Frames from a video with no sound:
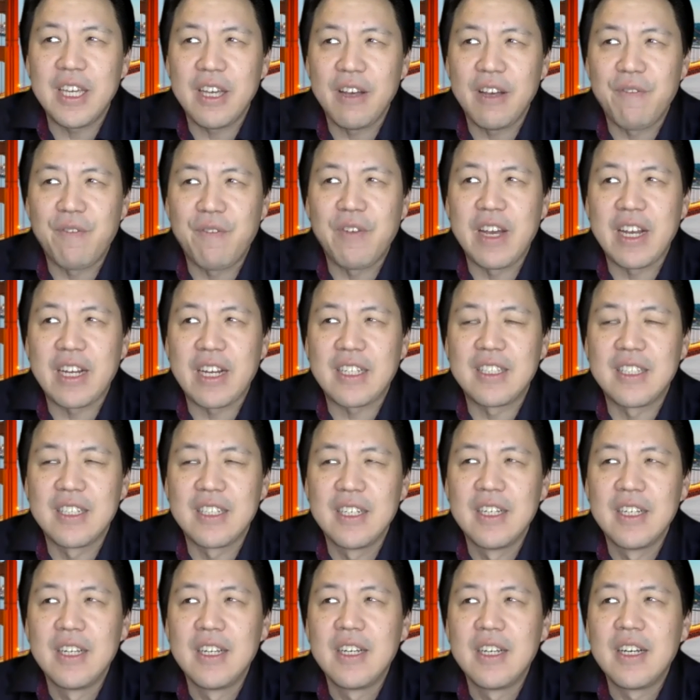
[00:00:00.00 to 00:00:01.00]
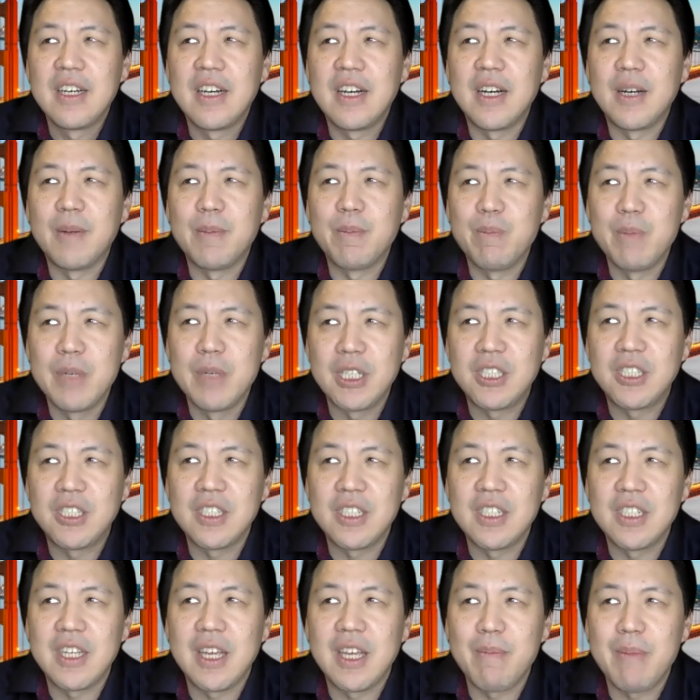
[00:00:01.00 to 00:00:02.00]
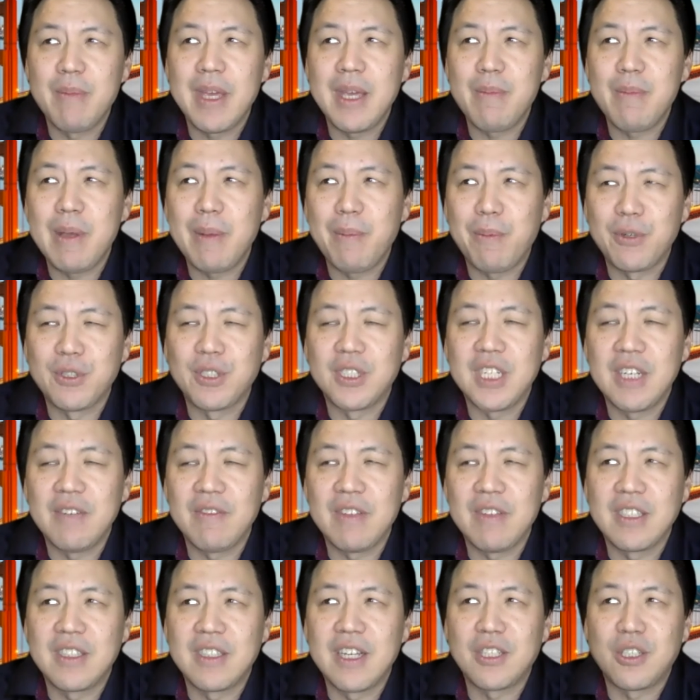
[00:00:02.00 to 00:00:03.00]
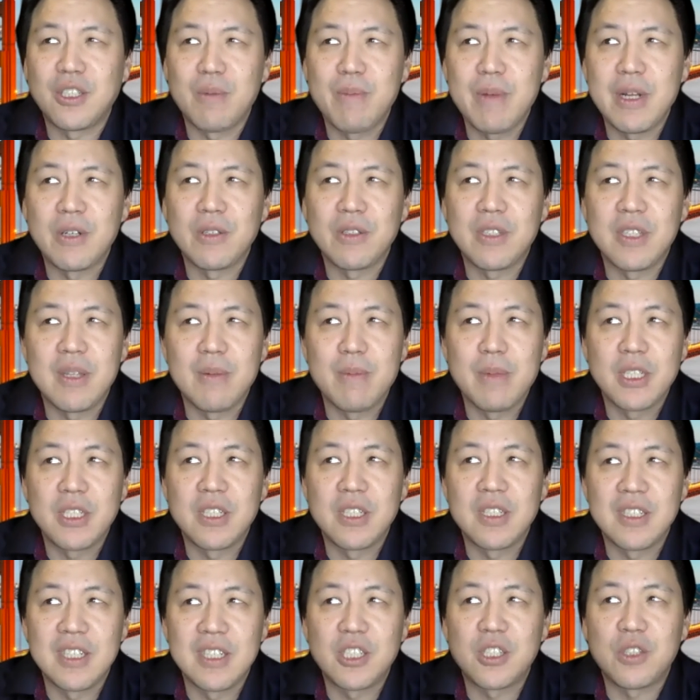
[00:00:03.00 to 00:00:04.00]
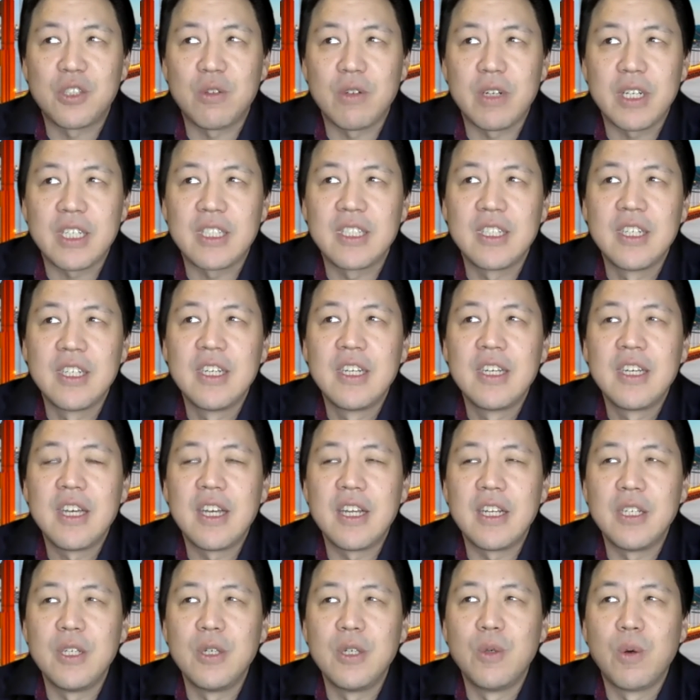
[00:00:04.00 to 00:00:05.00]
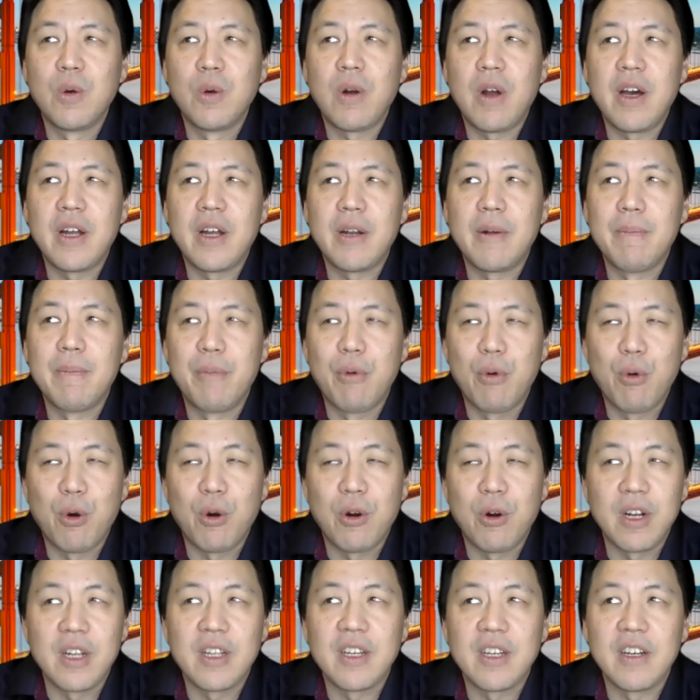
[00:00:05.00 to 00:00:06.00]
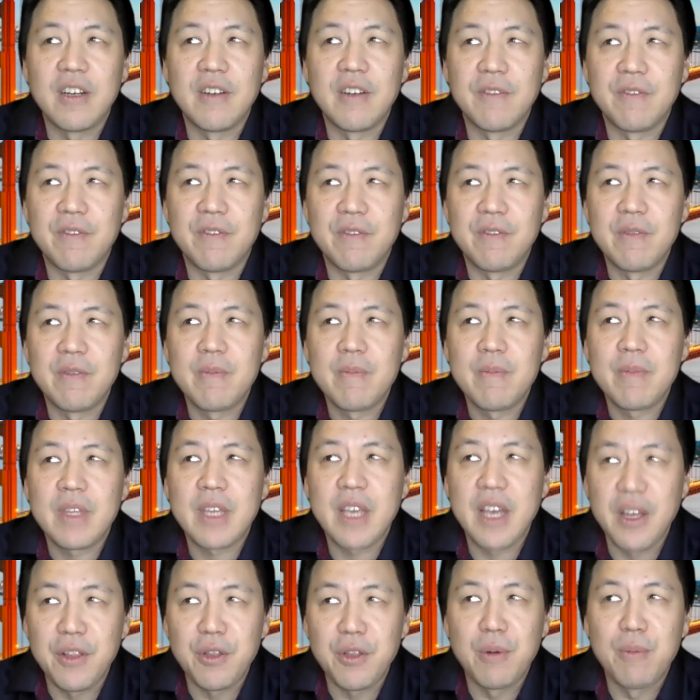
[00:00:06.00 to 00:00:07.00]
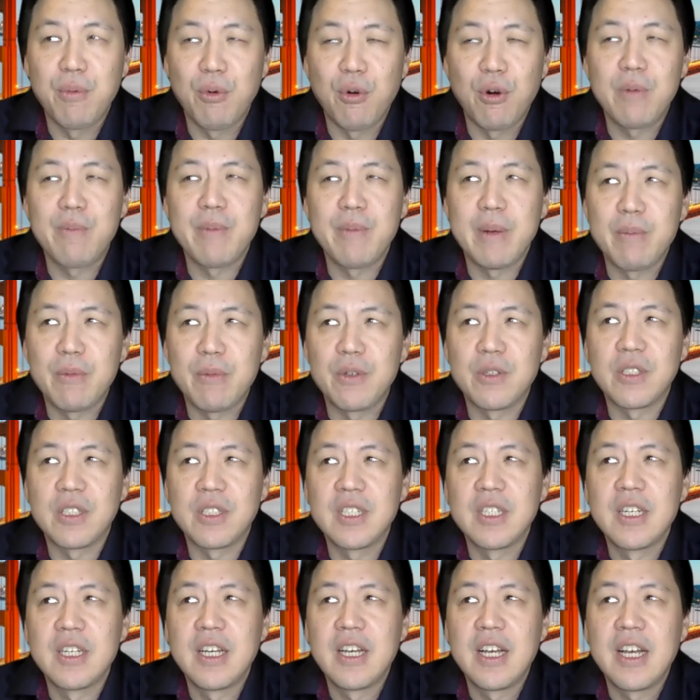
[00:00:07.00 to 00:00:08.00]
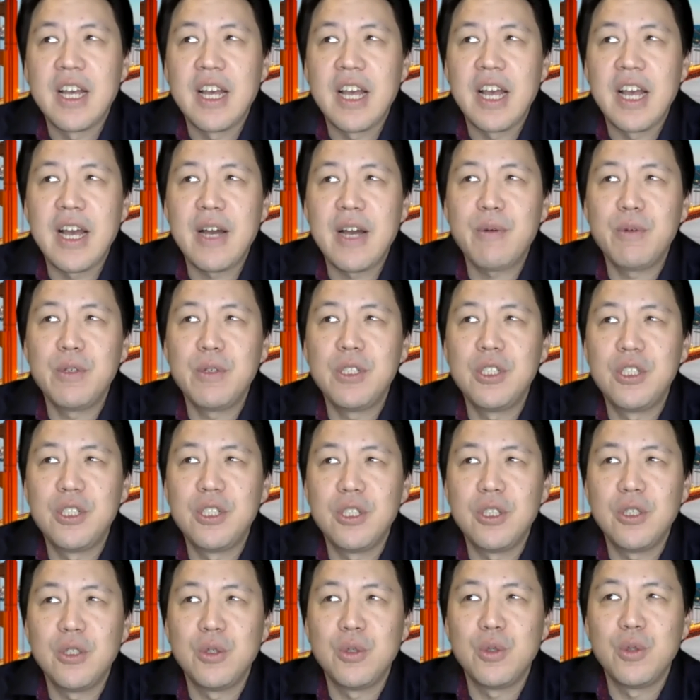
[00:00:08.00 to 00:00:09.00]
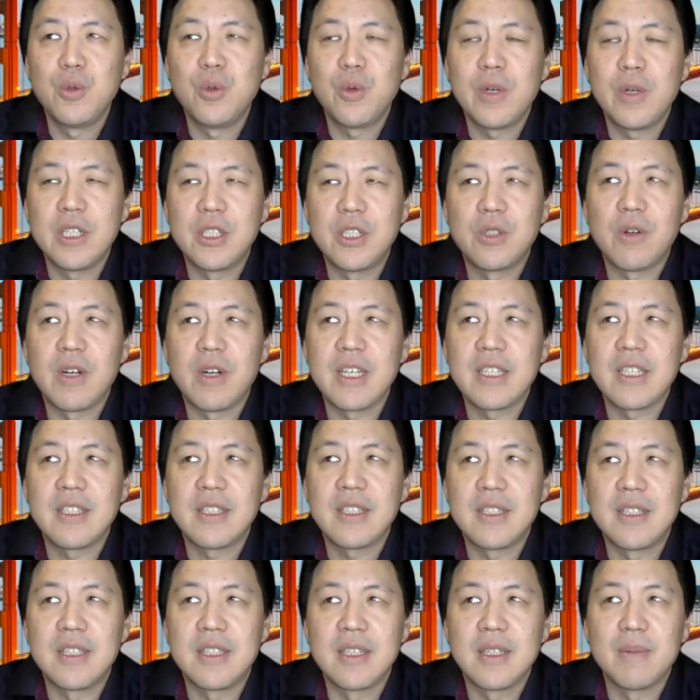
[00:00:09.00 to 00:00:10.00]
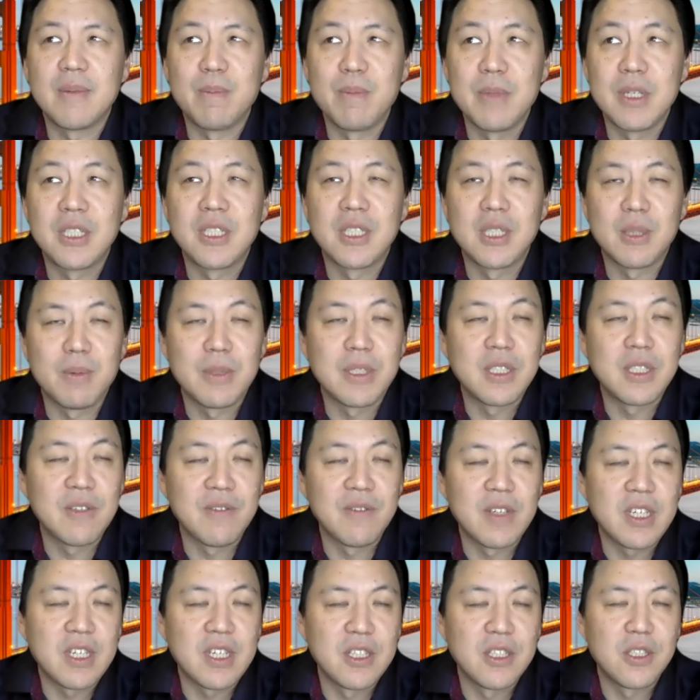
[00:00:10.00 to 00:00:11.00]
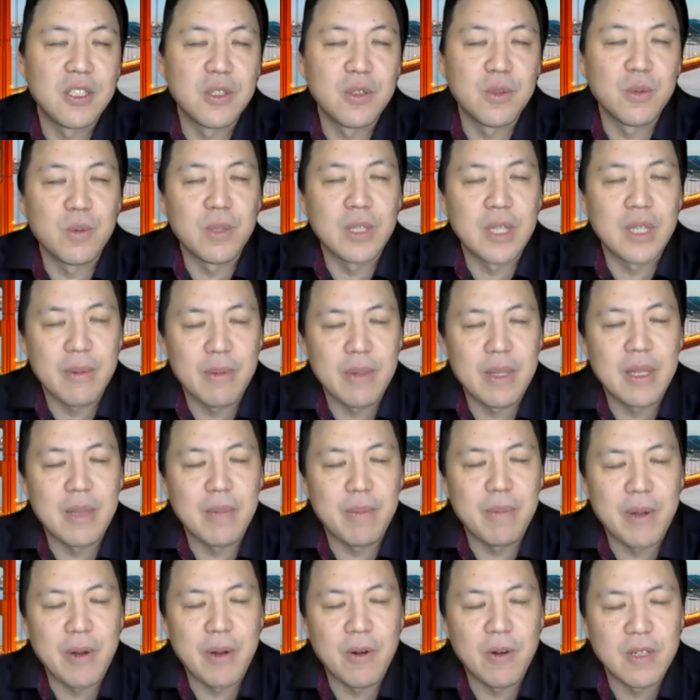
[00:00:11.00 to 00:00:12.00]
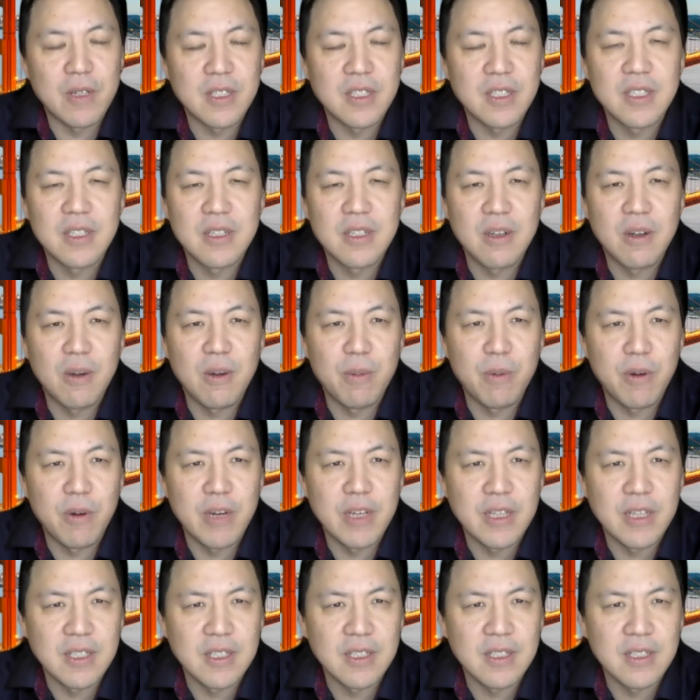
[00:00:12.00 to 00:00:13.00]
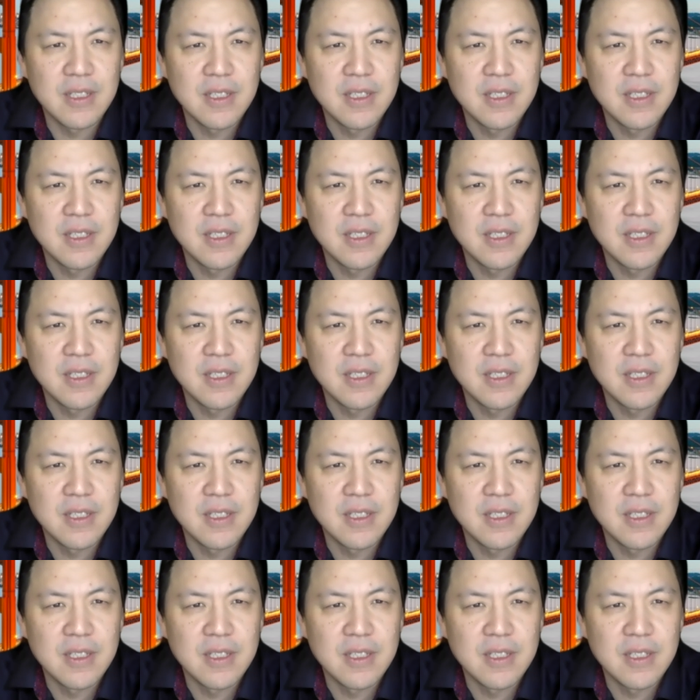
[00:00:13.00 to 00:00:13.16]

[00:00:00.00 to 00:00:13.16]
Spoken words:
affect mission and may be perceived as detrimental to the mission district, and you're on a board of other board members, how would you address the mission specific issue with the parents are raising?